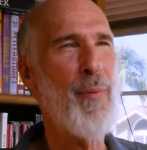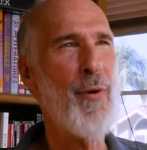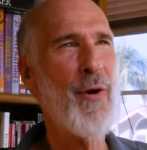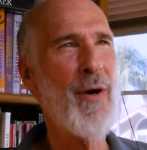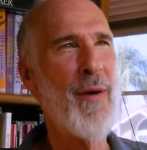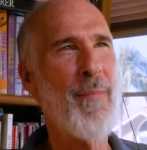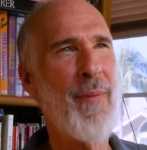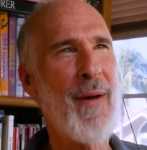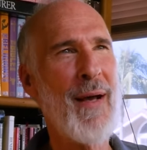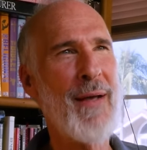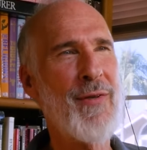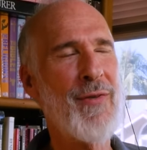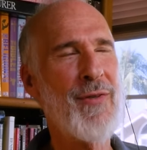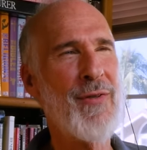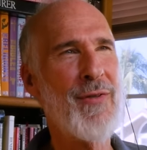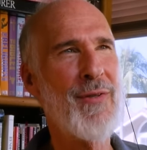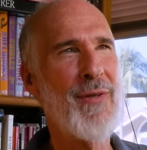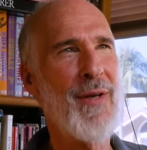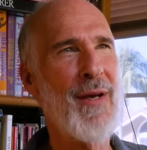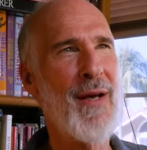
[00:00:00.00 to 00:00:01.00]
book by
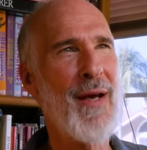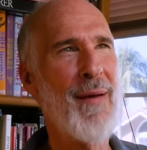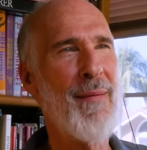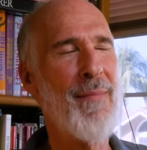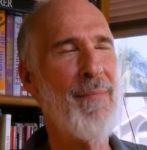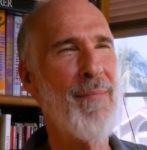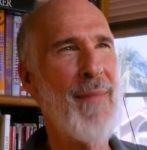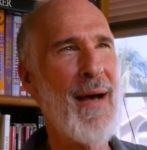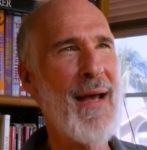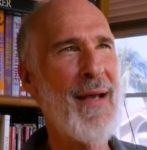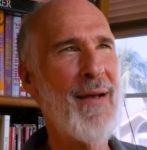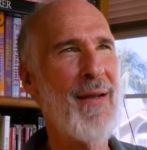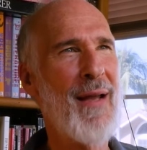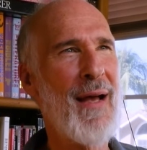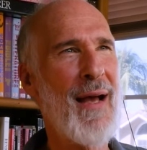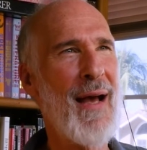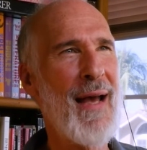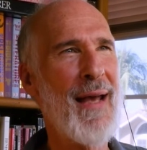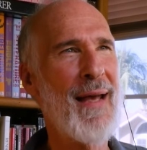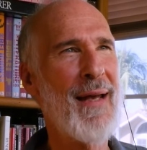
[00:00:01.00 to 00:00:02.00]
uh, Michael
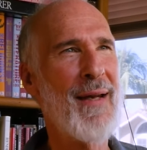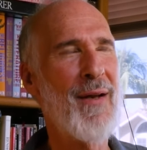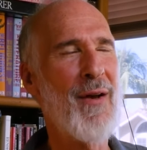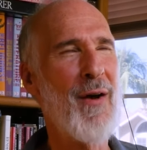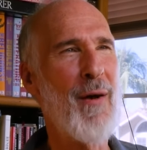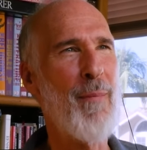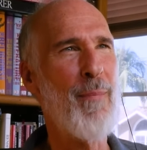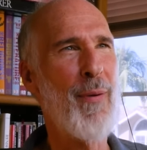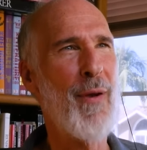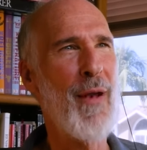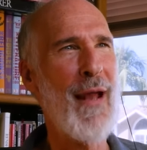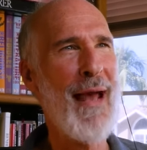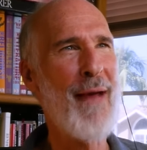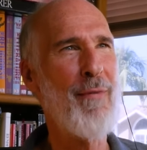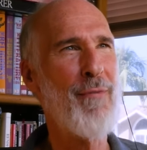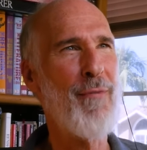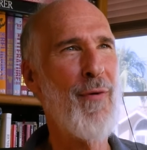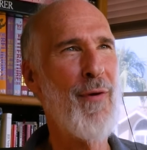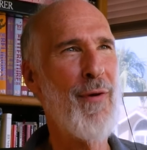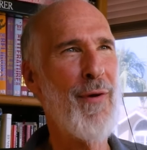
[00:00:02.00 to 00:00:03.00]
Hyatt called
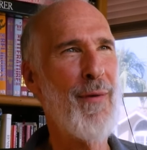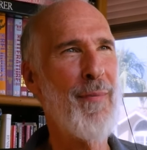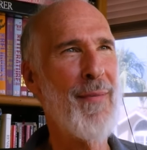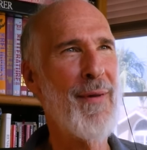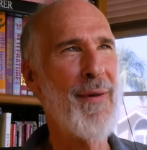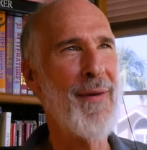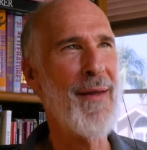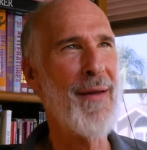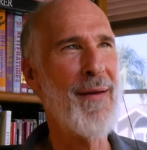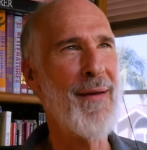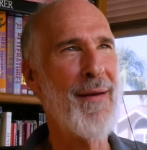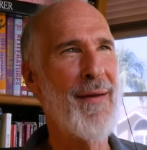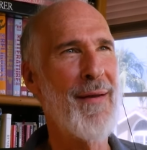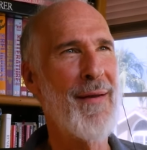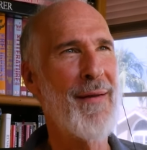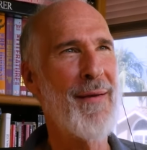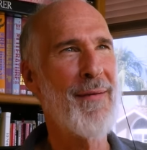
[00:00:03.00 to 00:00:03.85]
Platform that